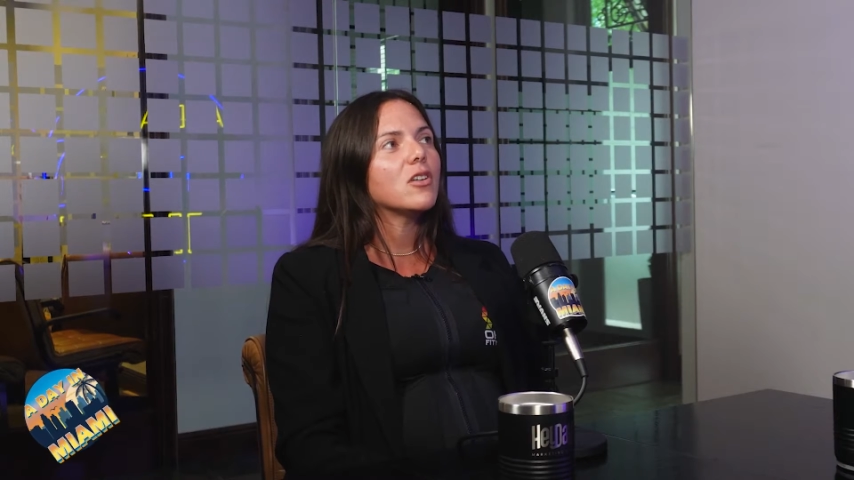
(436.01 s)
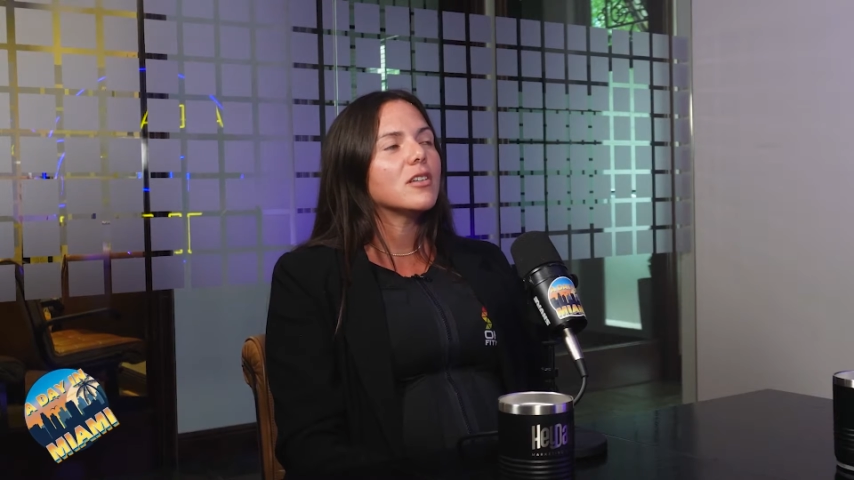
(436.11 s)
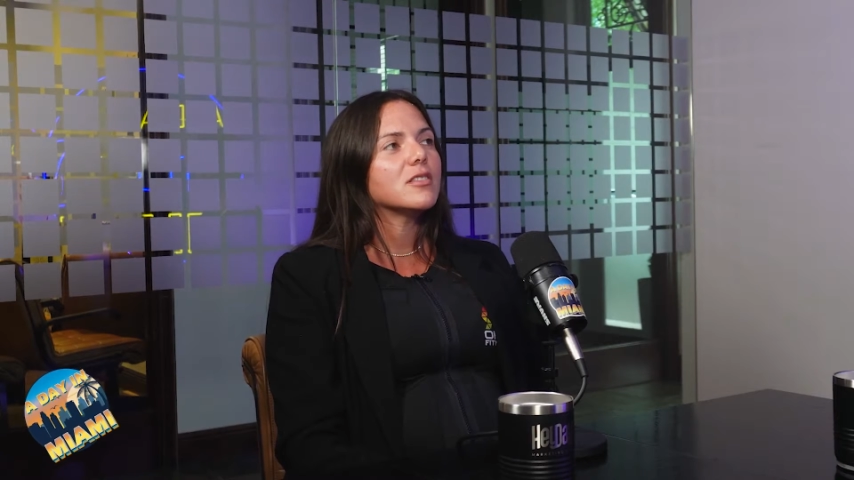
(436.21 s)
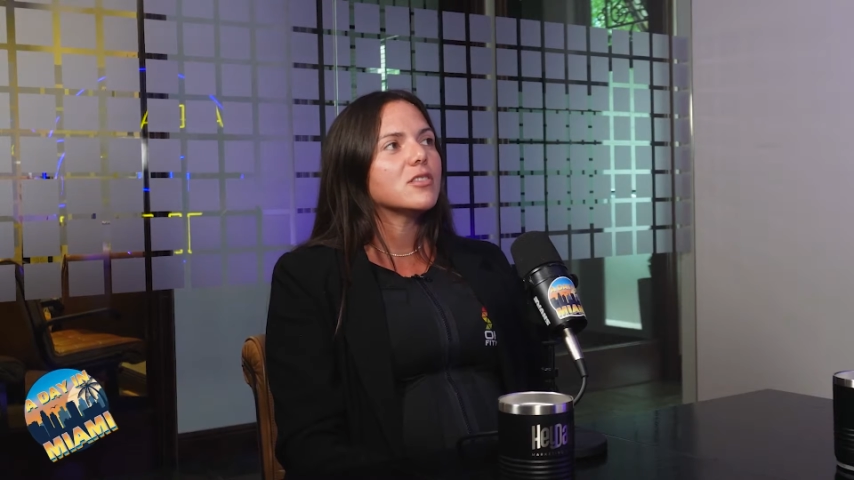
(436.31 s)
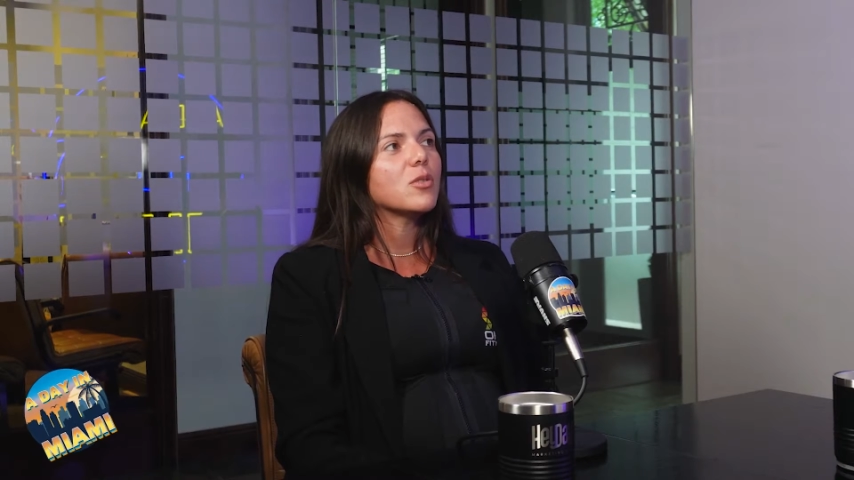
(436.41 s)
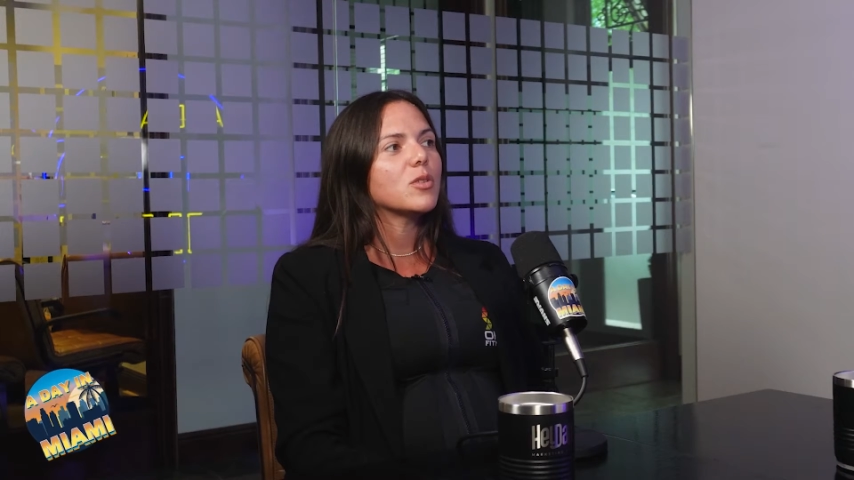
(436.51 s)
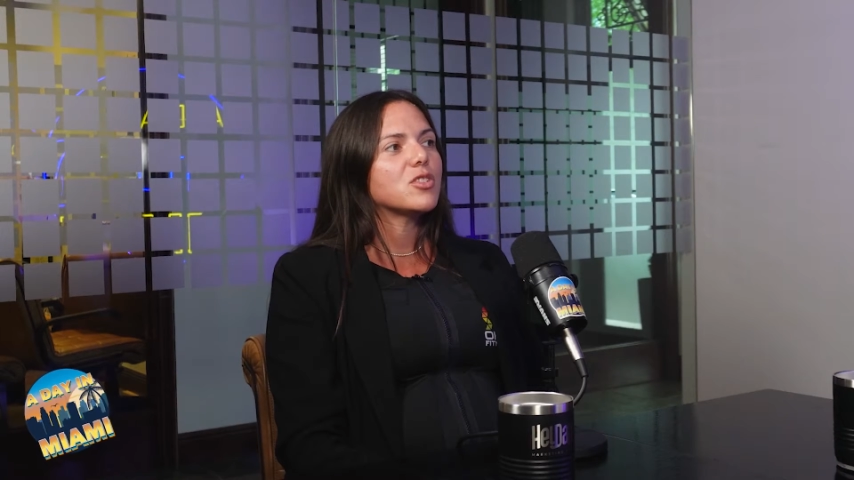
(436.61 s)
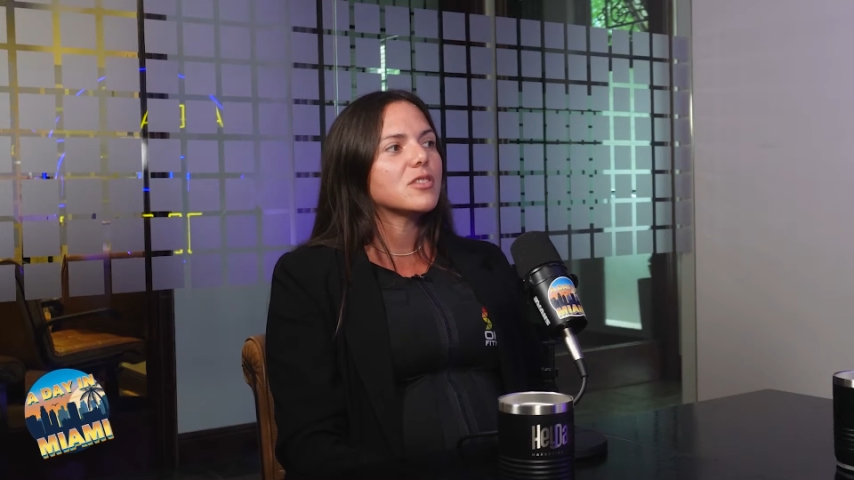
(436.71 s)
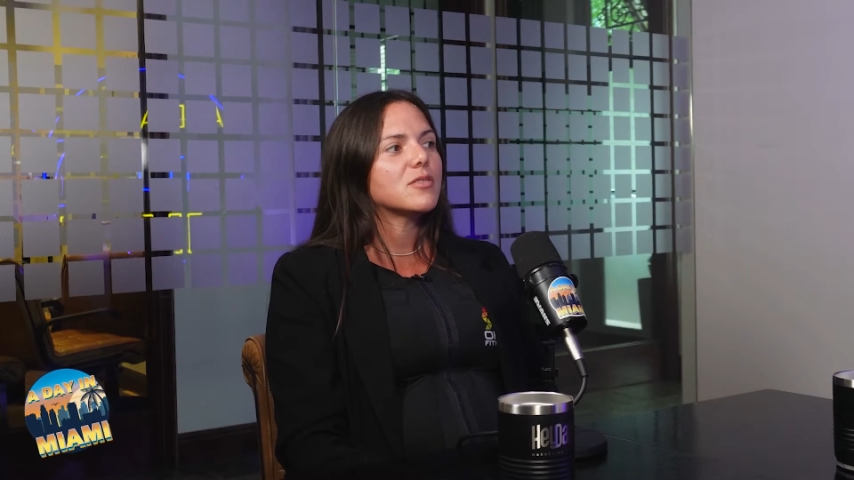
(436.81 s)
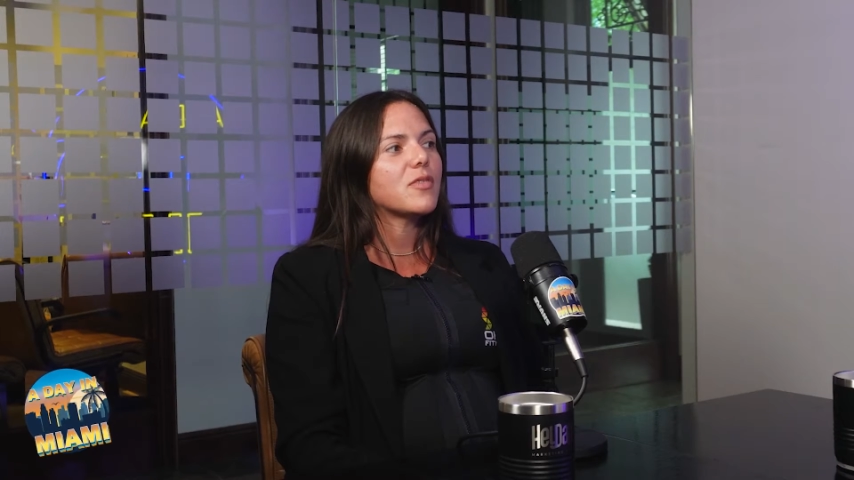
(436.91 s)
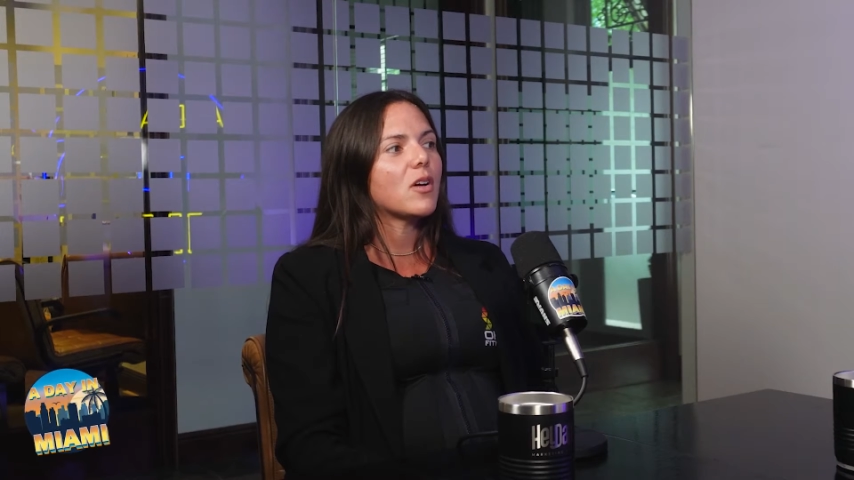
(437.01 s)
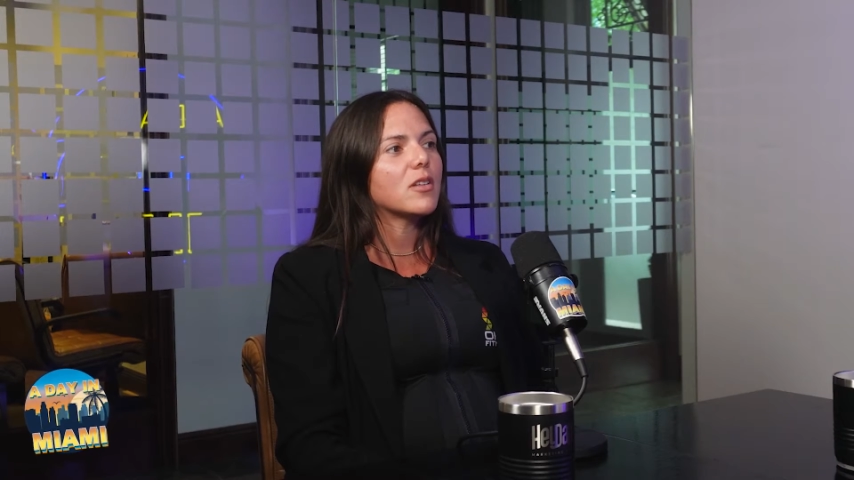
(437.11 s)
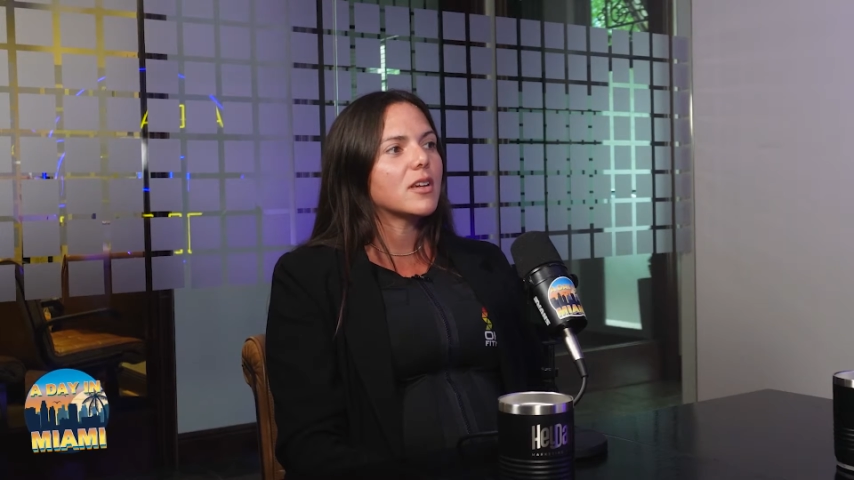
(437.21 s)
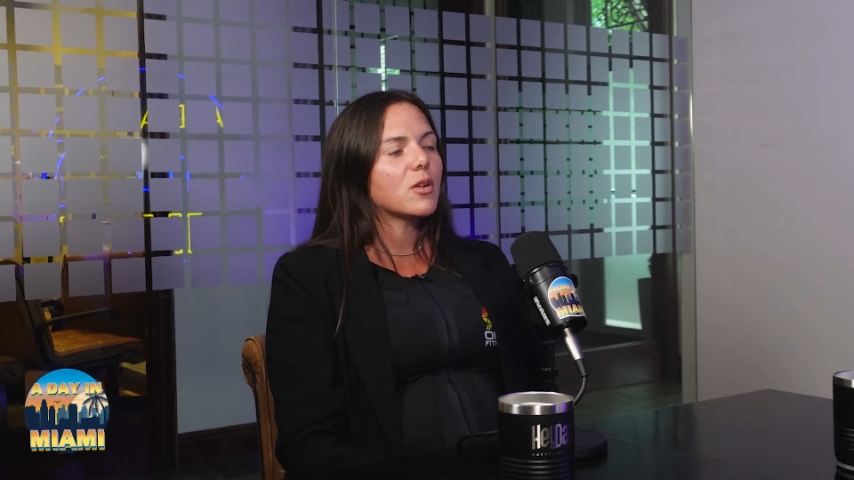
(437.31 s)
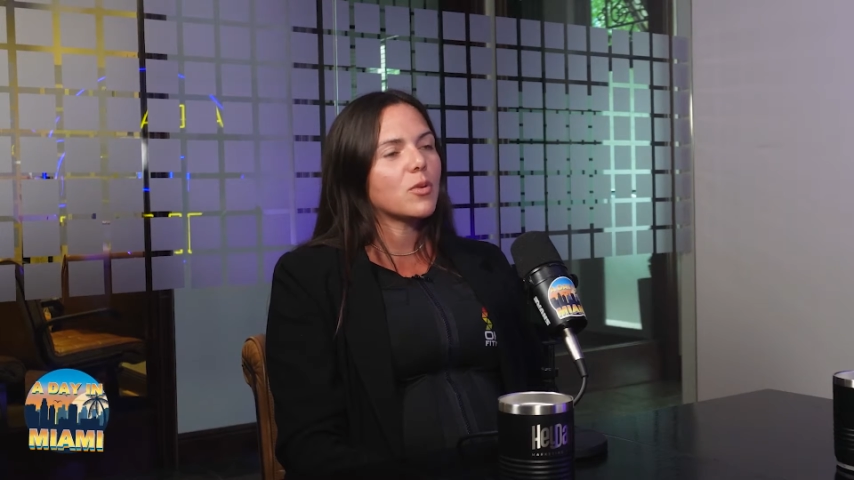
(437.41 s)
and so it just felt
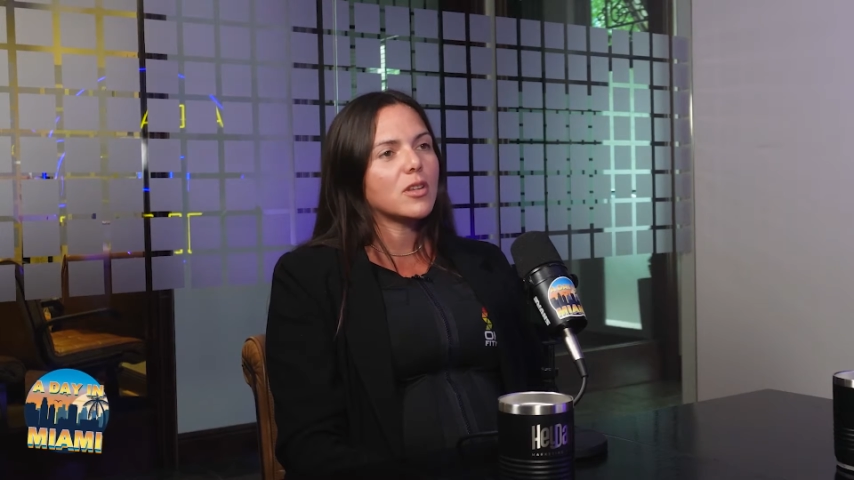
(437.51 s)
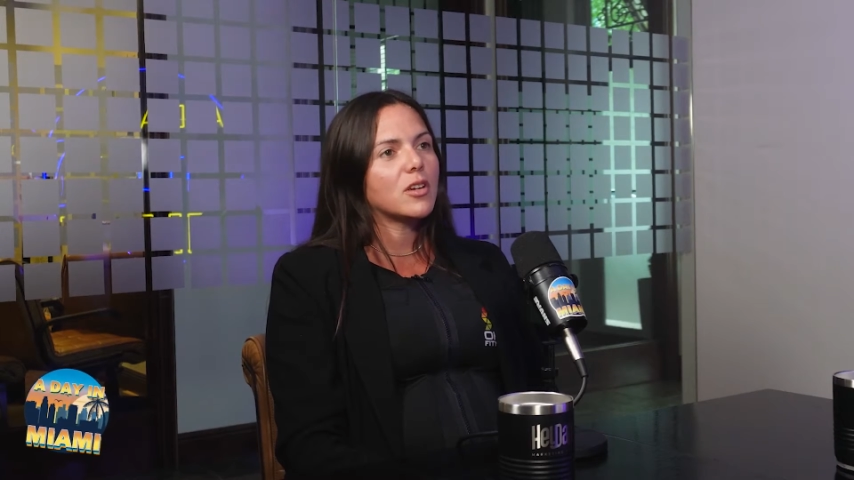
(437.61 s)
like a really